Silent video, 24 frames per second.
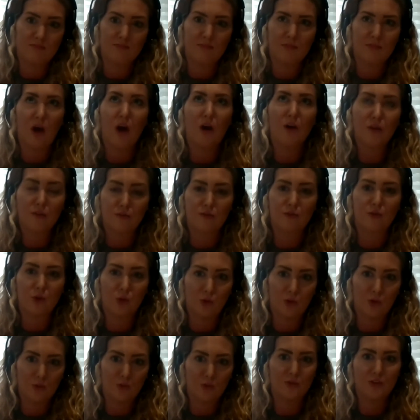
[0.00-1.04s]

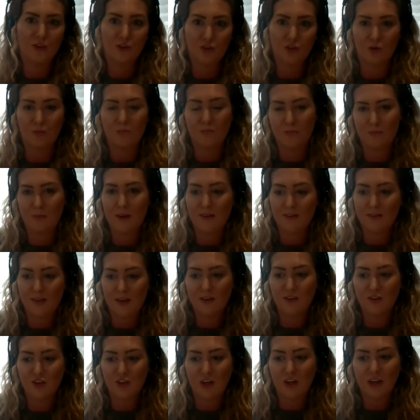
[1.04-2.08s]
overall, the job
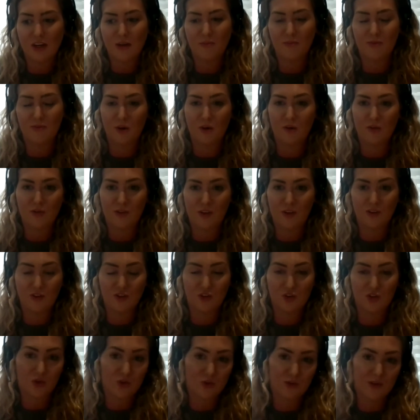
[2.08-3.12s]
essentially involves
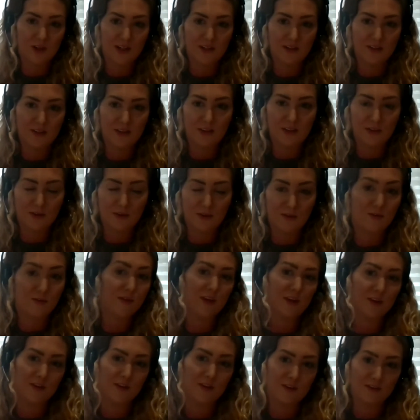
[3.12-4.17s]
ensuring that the
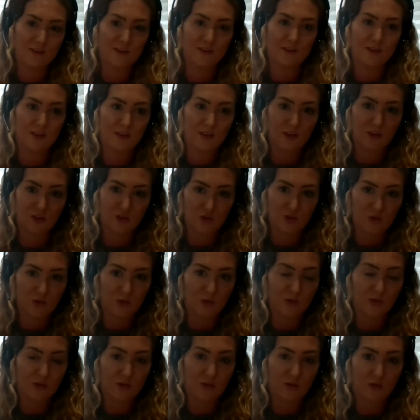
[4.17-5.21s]
figures that the
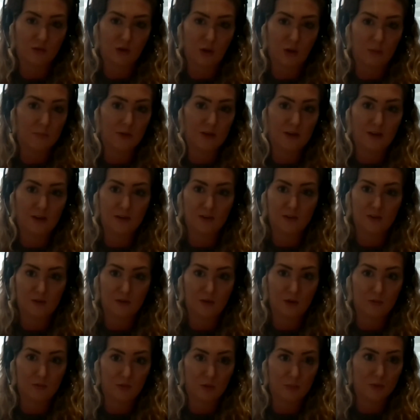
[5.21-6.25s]
insurance companies
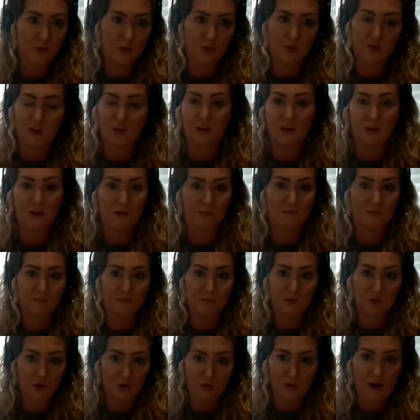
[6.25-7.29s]
are reporting are
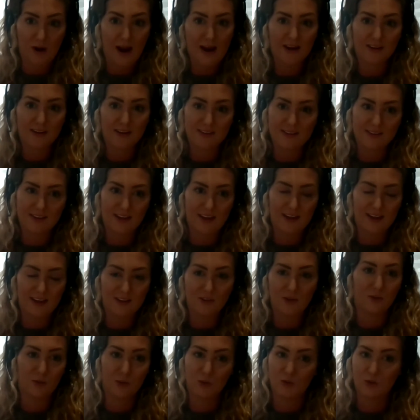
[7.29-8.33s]
correct
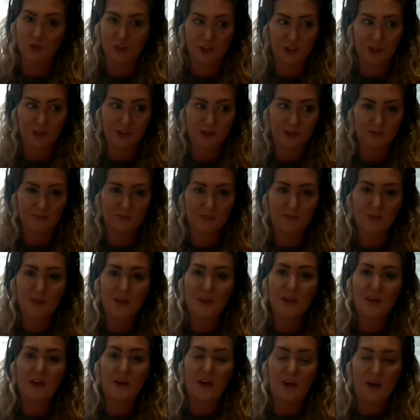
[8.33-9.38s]
and not fraudulent.
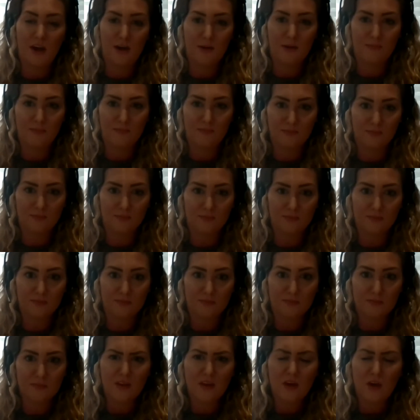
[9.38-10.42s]
Um,
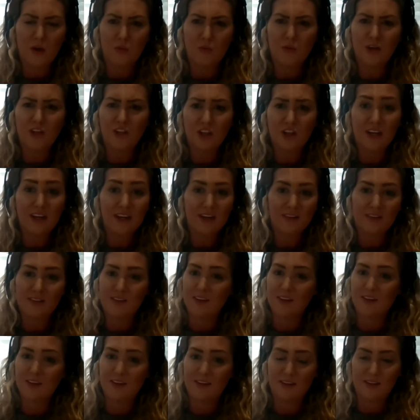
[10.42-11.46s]
which
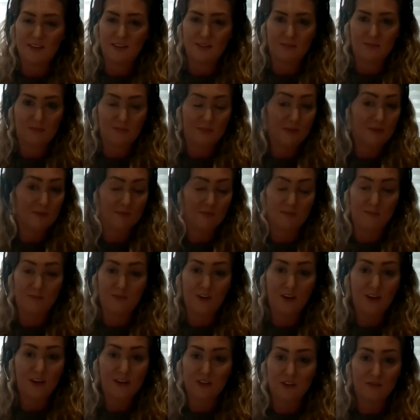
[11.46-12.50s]
links in
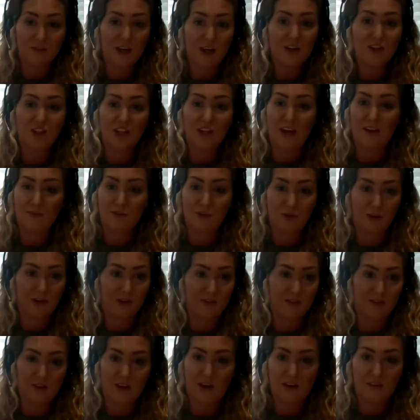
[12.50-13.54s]
to virtually
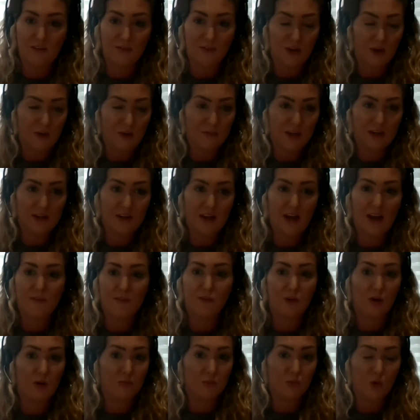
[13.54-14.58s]
everyone's life. So, I mean,
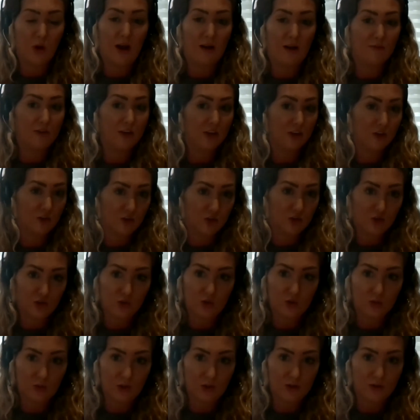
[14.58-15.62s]
everyone will have an
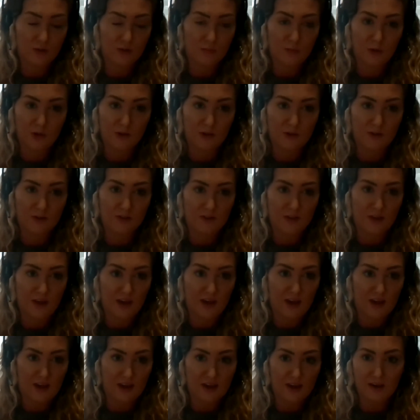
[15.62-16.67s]
insurance
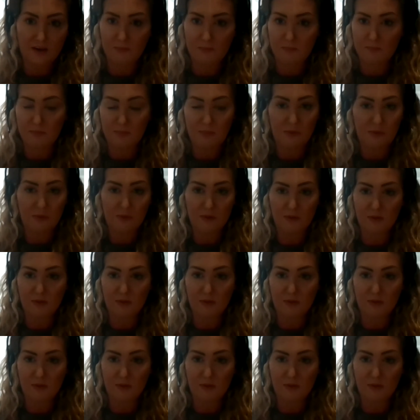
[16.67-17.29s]
policy, uh,